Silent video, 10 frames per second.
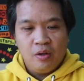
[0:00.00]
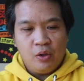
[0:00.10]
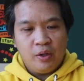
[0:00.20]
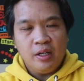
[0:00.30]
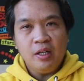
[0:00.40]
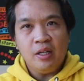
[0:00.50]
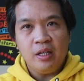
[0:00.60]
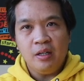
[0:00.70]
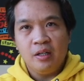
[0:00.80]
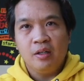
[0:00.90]
You're gonna
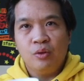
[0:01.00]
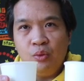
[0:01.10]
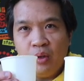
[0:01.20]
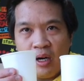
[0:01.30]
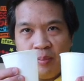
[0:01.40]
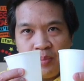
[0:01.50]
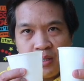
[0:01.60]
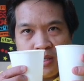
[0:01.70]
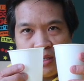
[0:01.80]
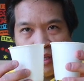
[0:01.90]
need 2
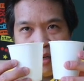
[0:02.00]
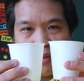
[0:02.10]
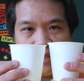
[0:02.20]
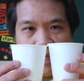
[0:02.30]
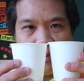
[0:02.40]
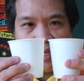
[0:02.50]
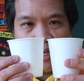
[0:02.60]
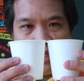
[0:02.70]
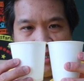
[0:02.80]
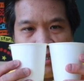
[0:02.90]
cups of the same
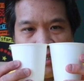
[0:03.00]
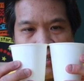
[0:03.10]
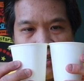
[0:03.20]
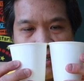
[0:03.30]
size.